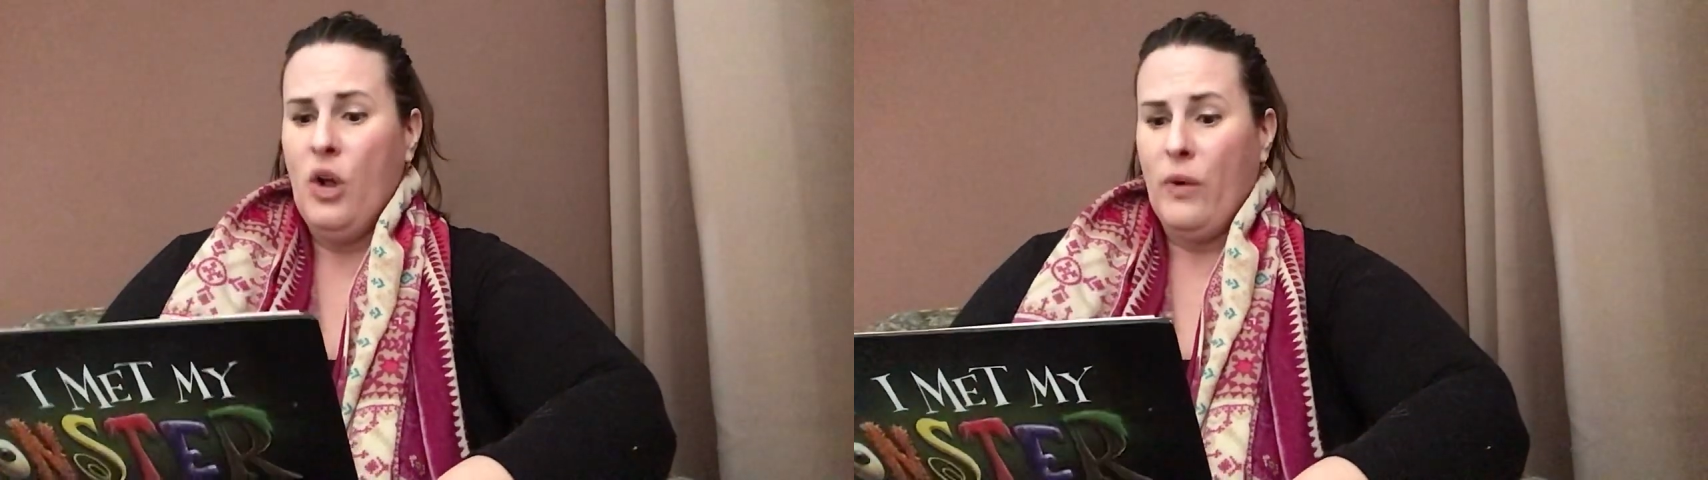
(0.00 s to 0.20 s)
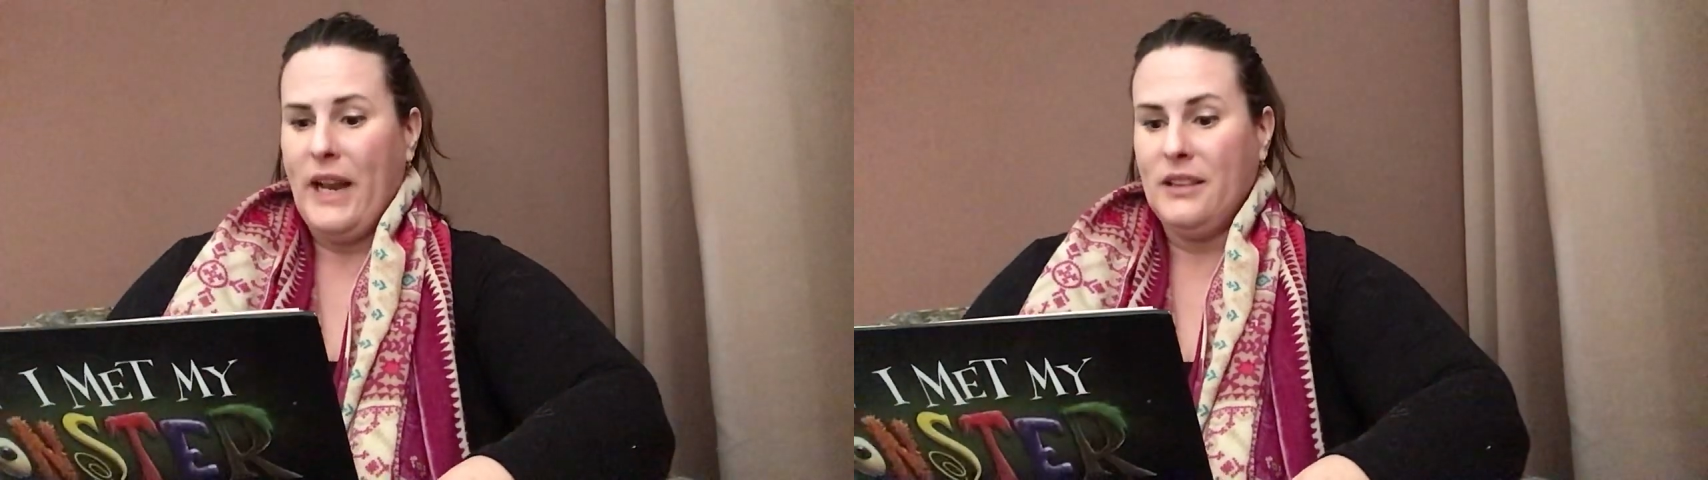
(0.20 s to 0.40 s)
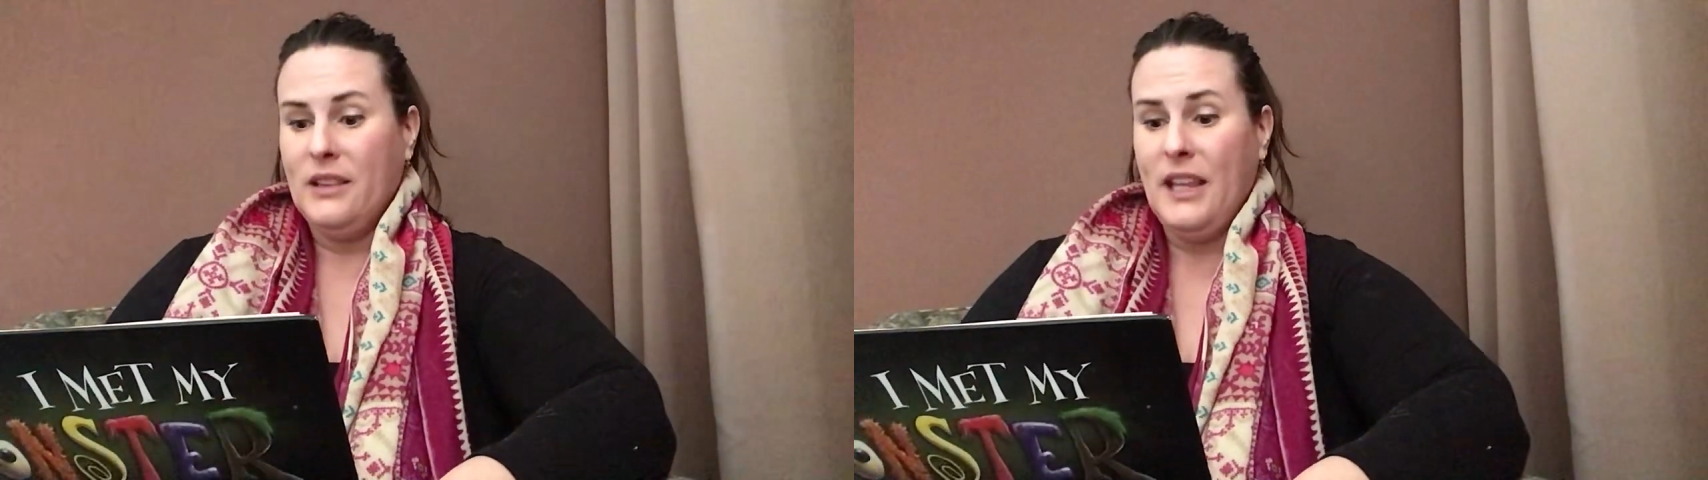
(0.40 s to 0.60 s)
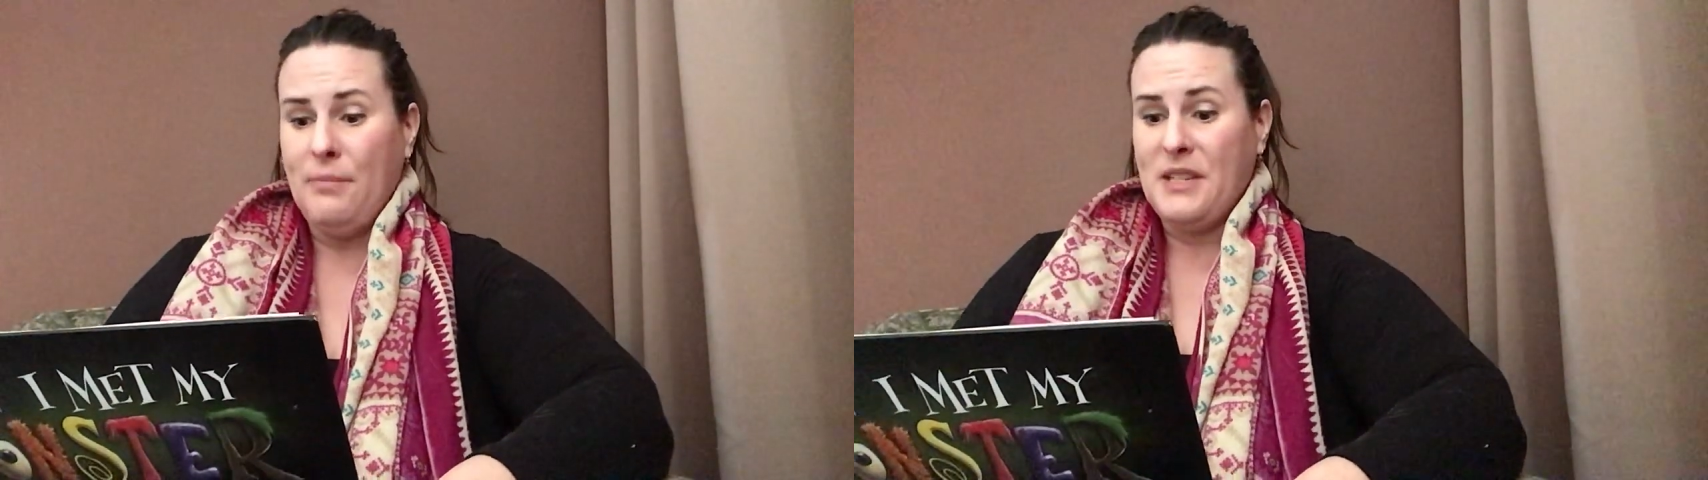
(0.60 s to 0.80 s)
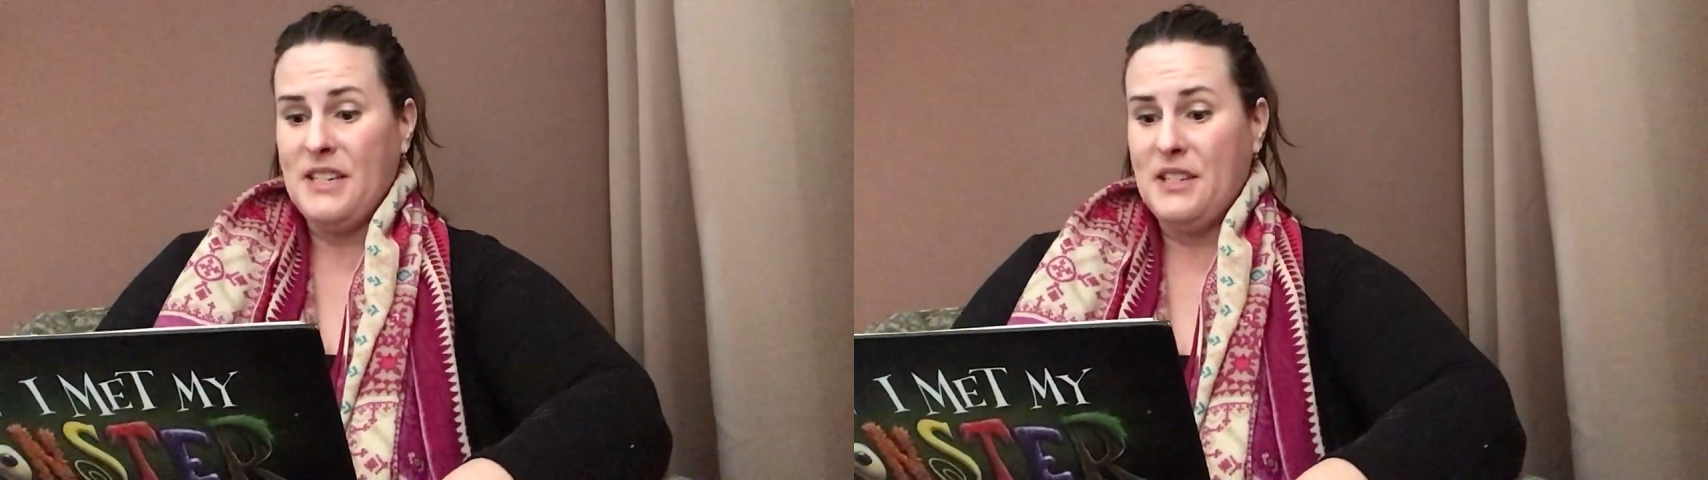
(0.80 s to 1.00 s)
When I
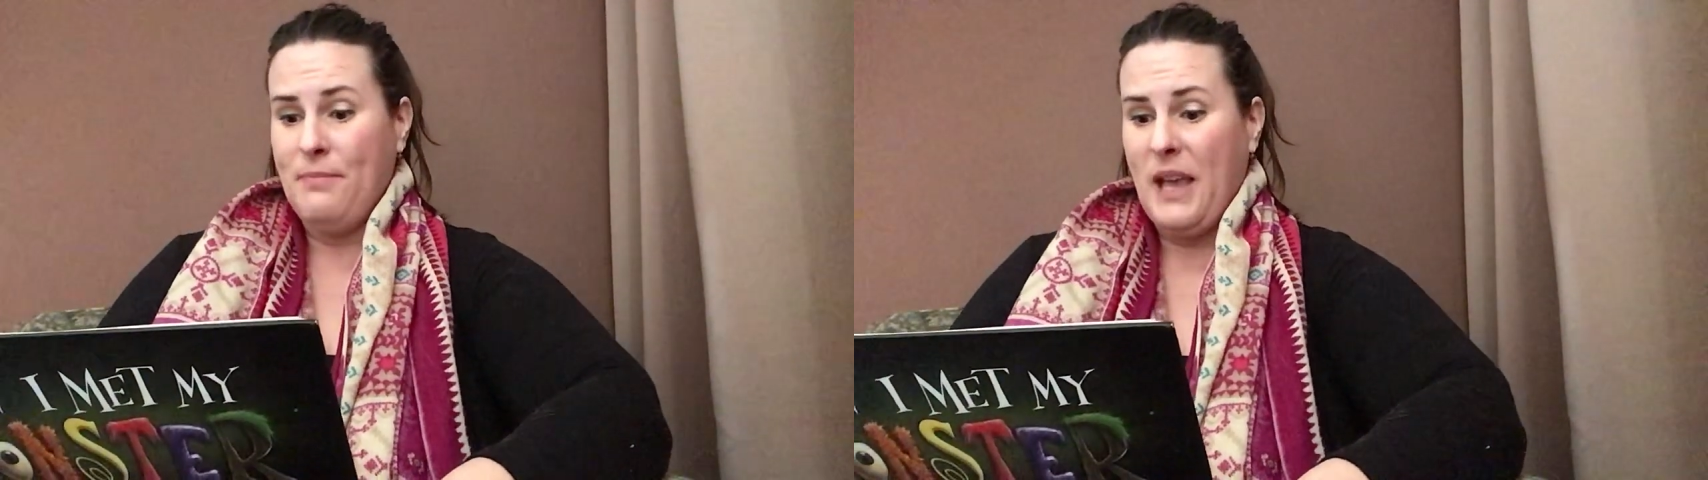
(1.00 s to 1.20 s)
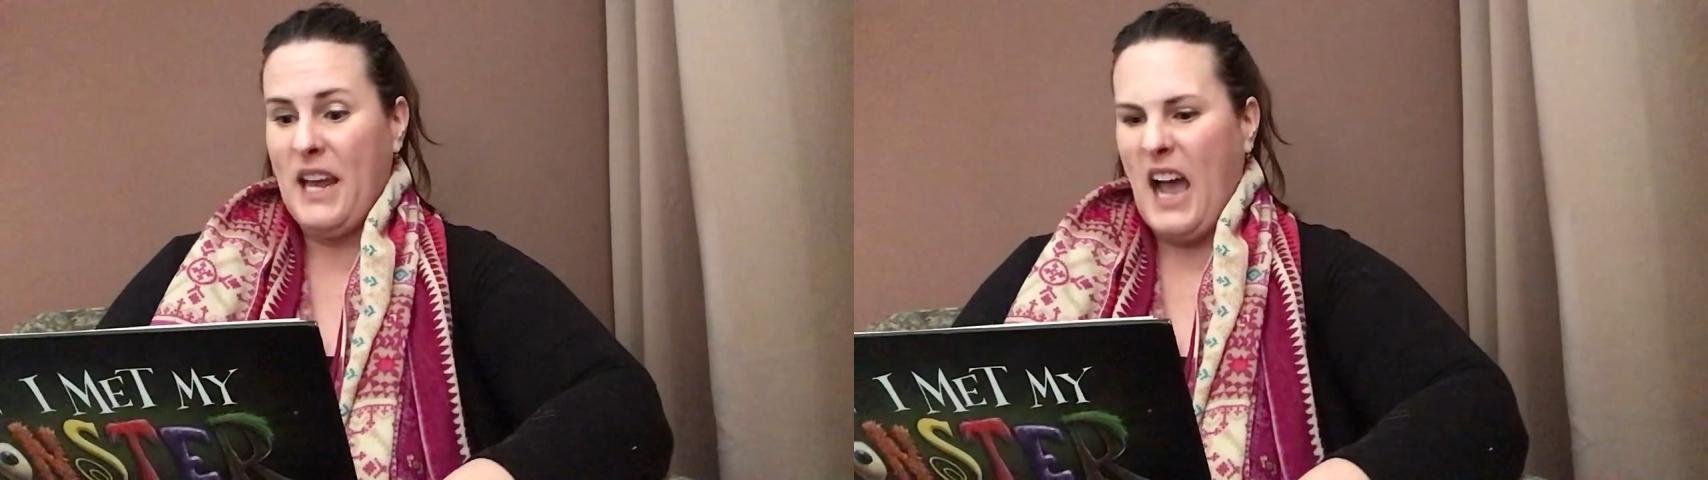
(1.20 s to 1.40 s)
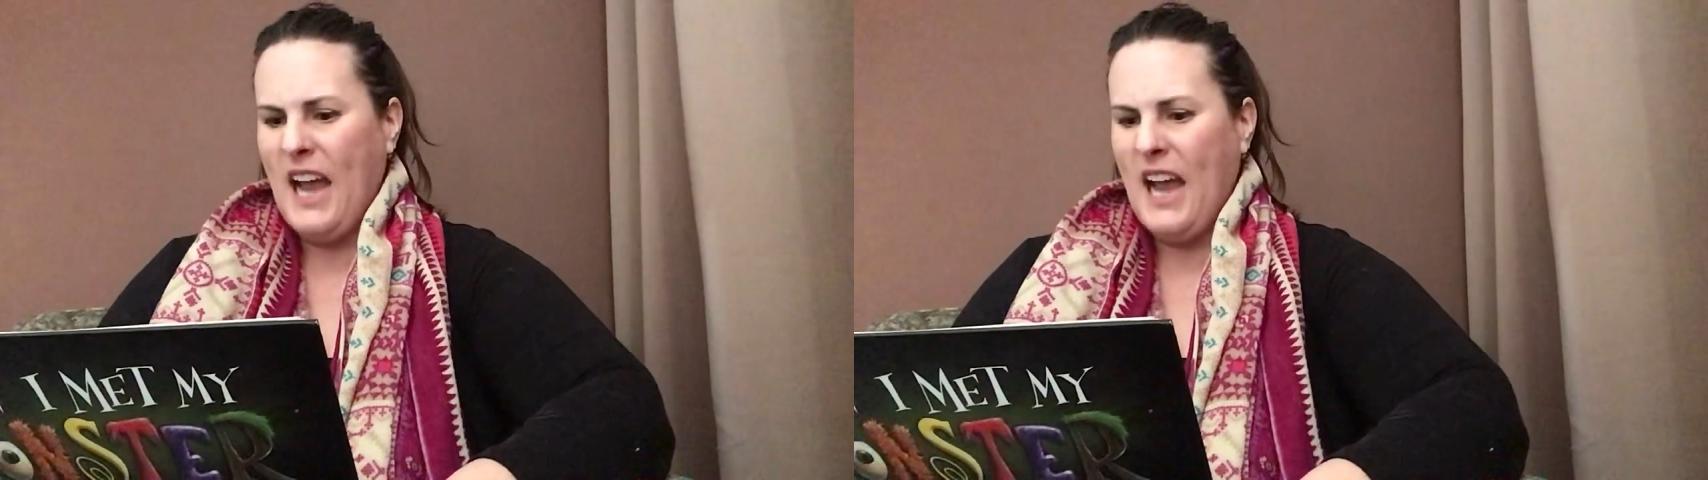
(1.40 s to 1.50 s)
leaped into bed,